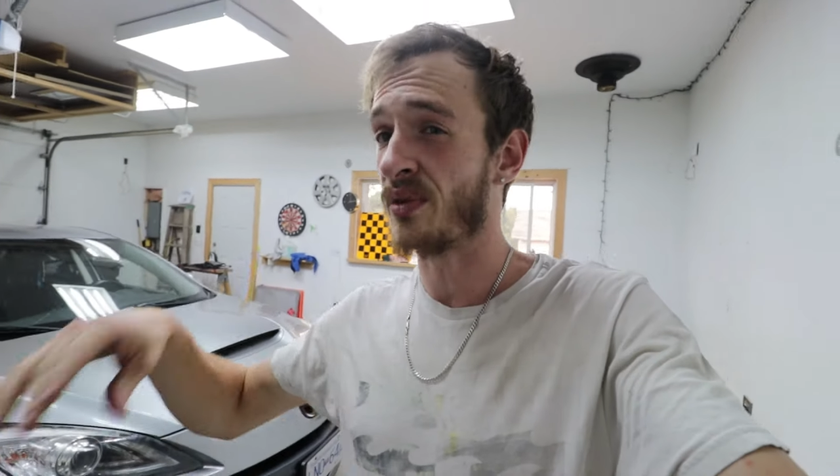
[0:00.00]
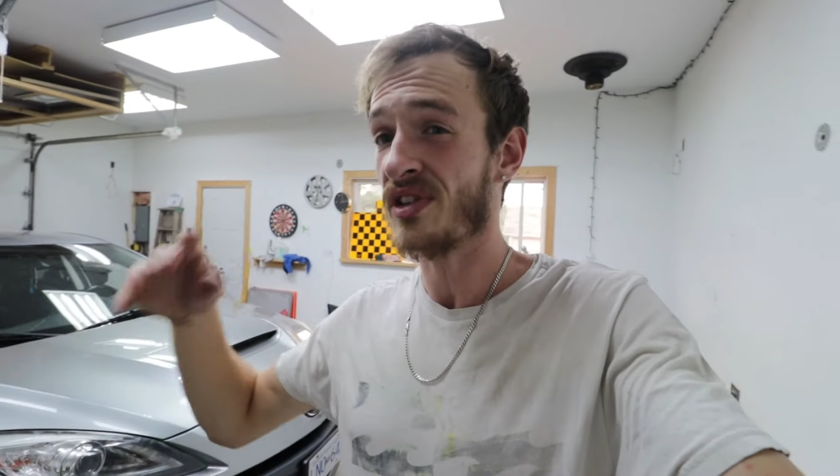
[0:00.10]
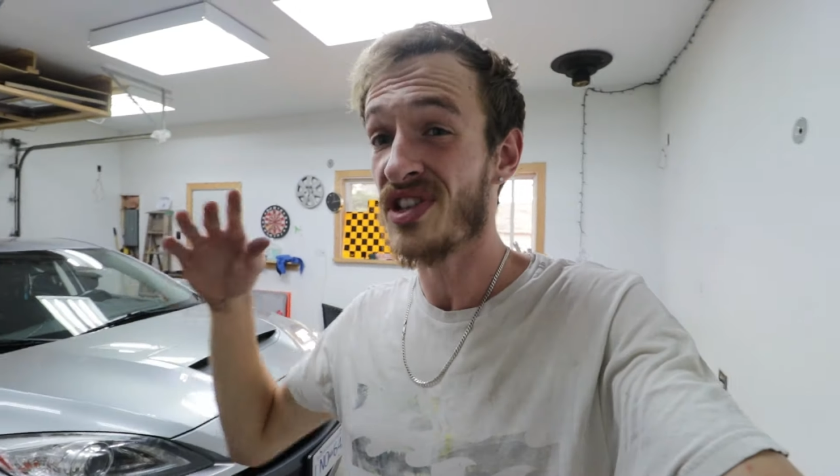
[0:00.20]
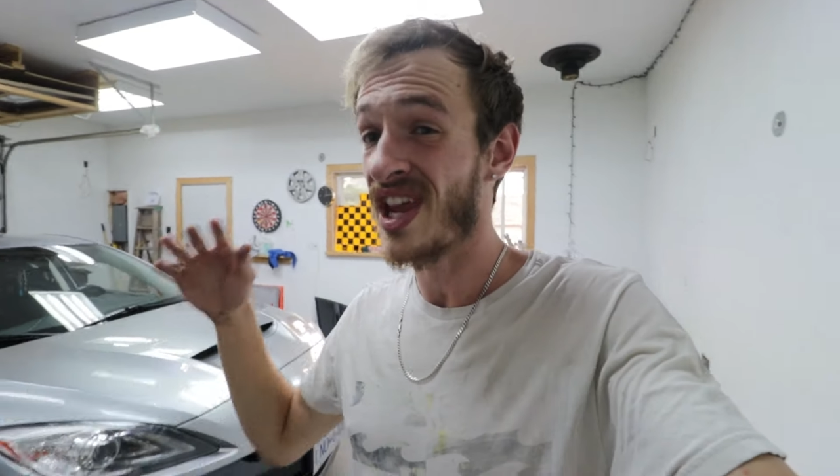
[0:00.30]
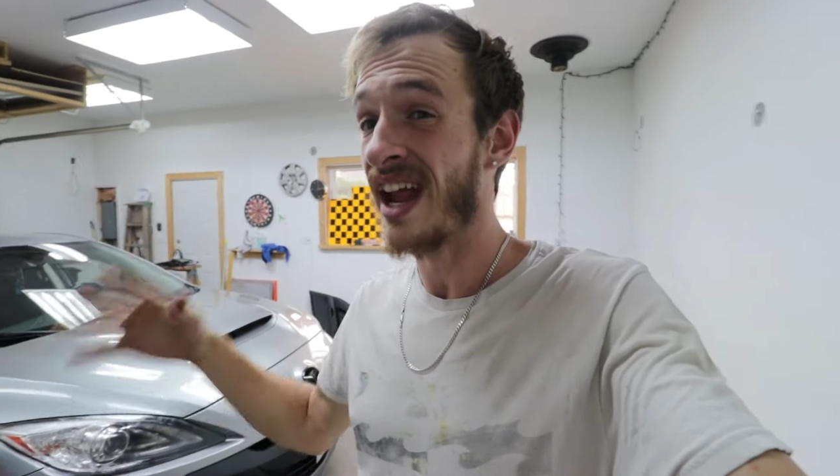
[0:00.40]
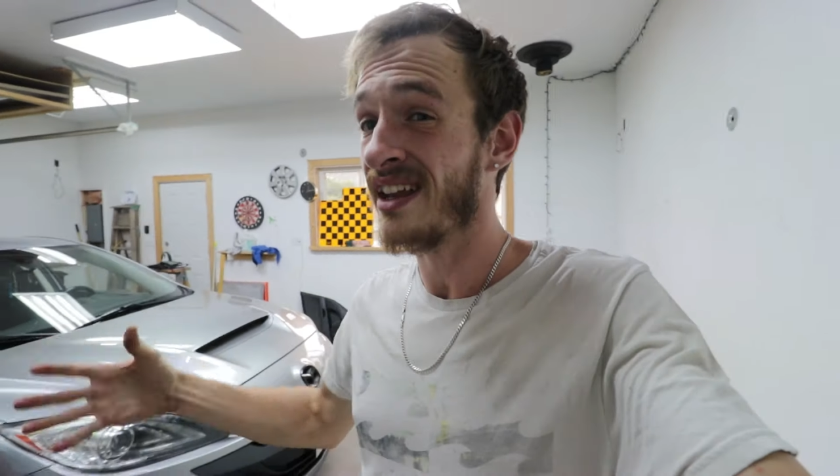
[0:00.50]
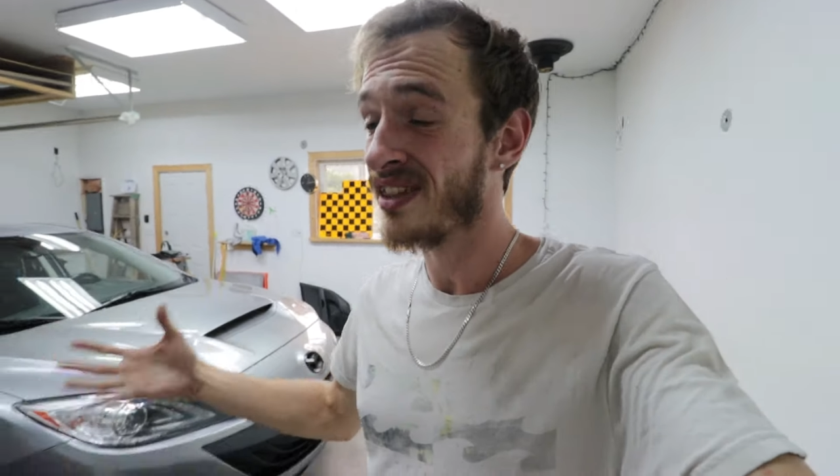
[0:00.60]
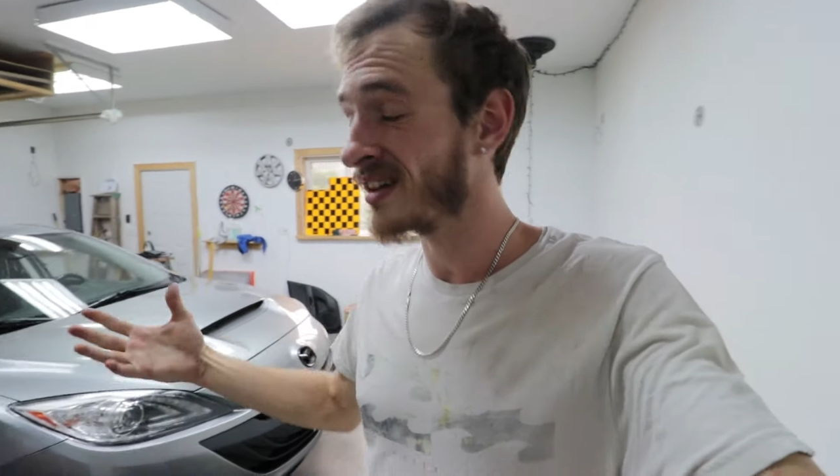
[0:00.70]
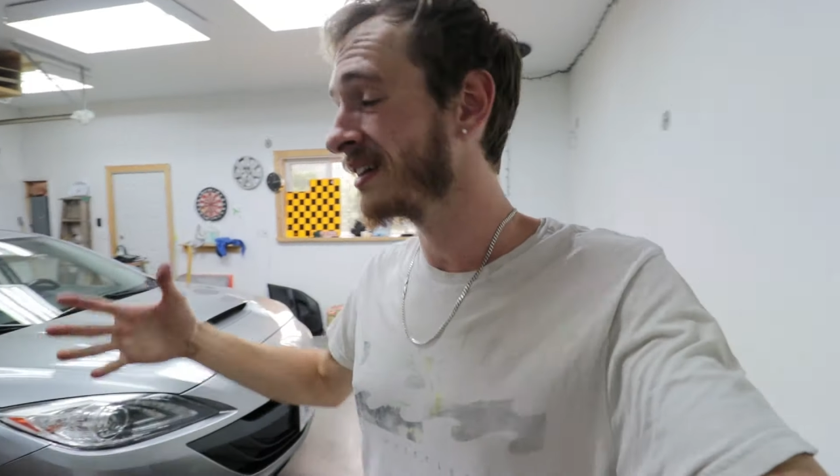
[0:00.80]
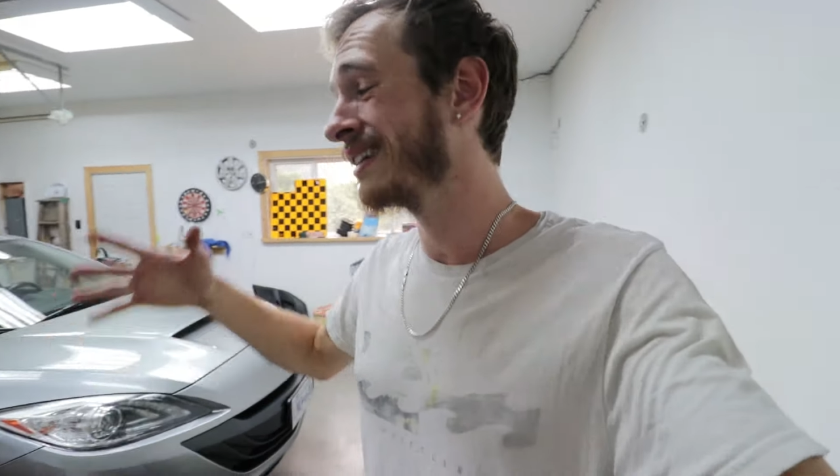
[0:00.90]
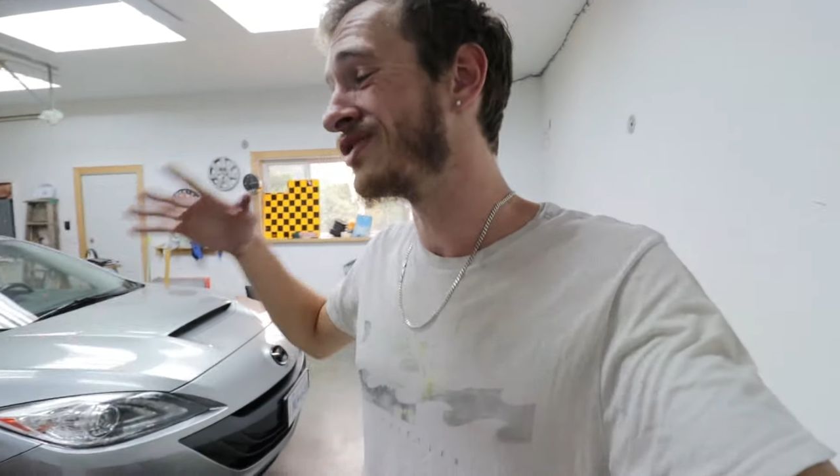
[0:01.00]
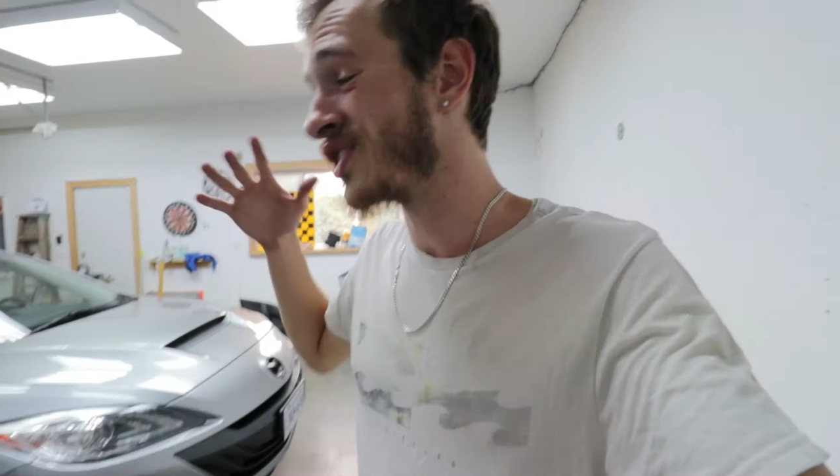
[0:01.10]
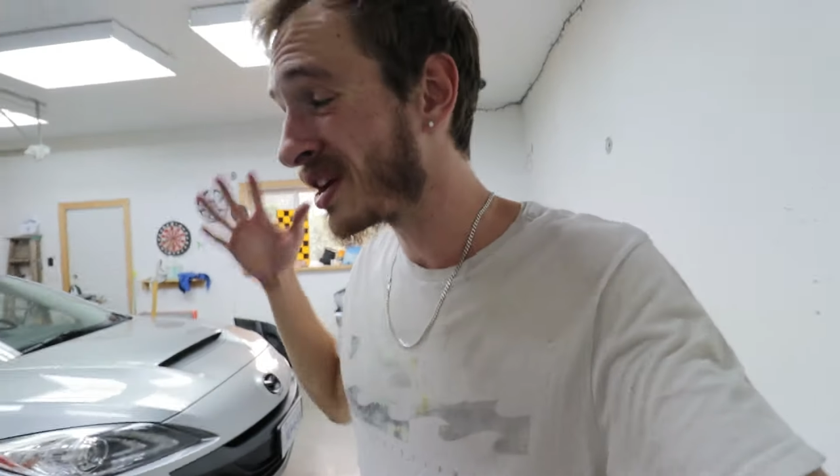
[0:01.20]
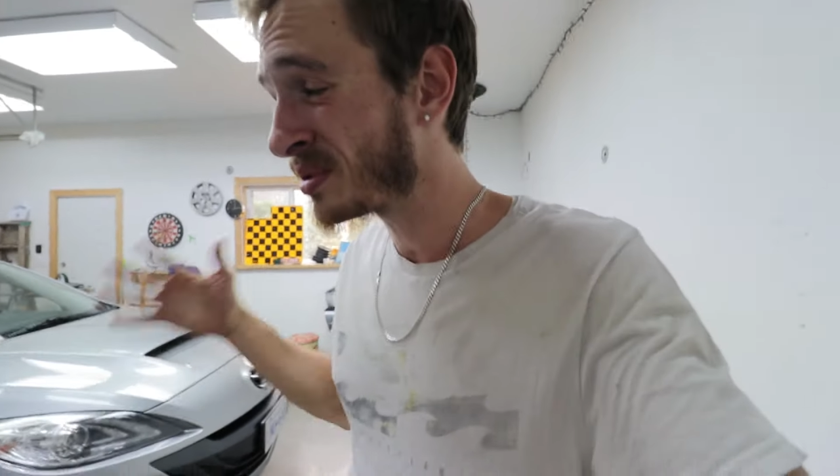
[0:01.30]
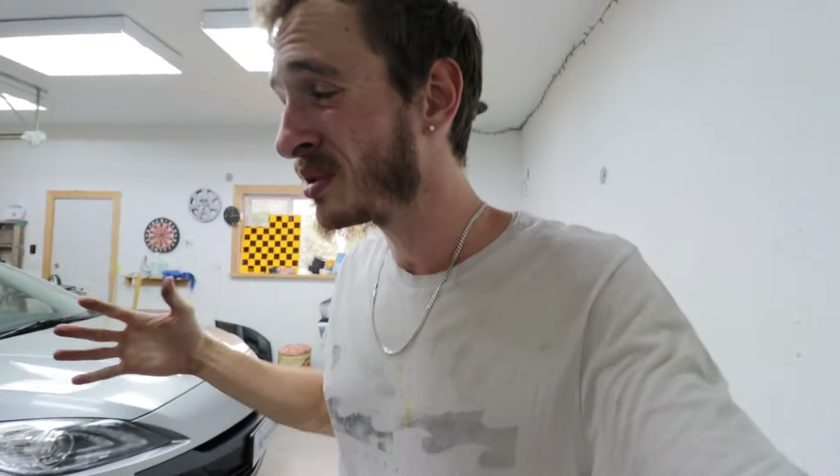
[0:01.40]
or just anything in
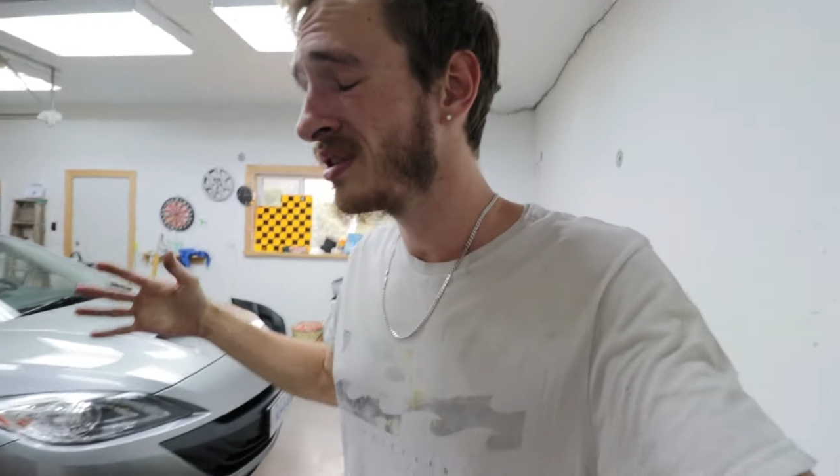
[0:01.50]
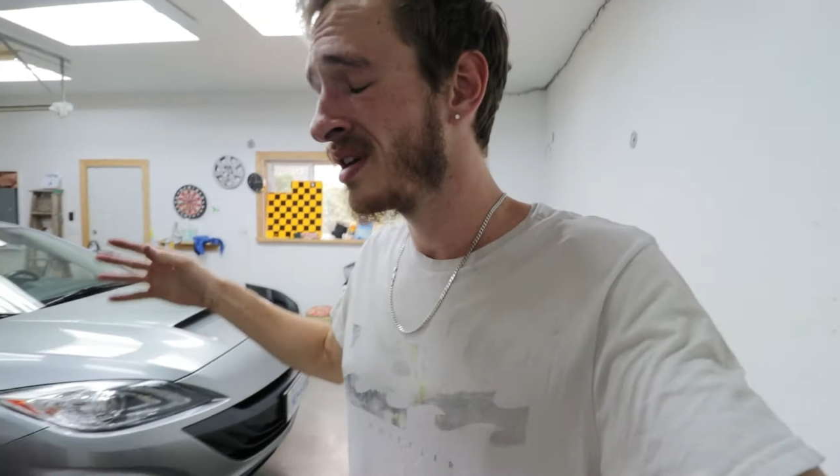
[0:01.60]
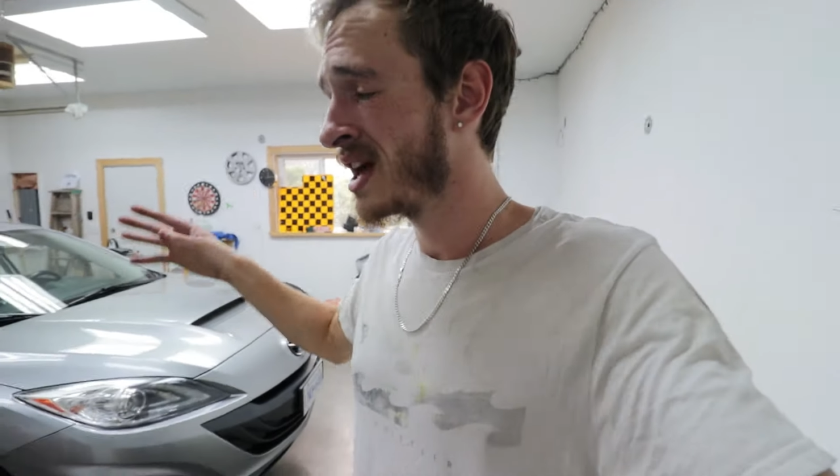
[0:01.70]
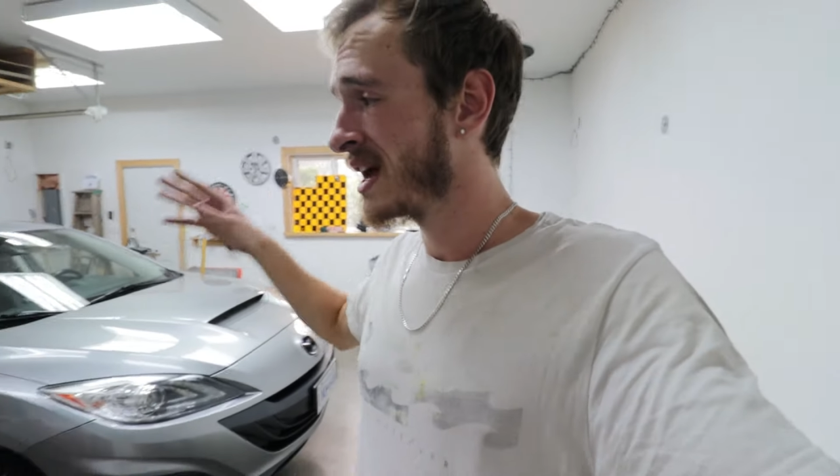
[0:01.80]
general,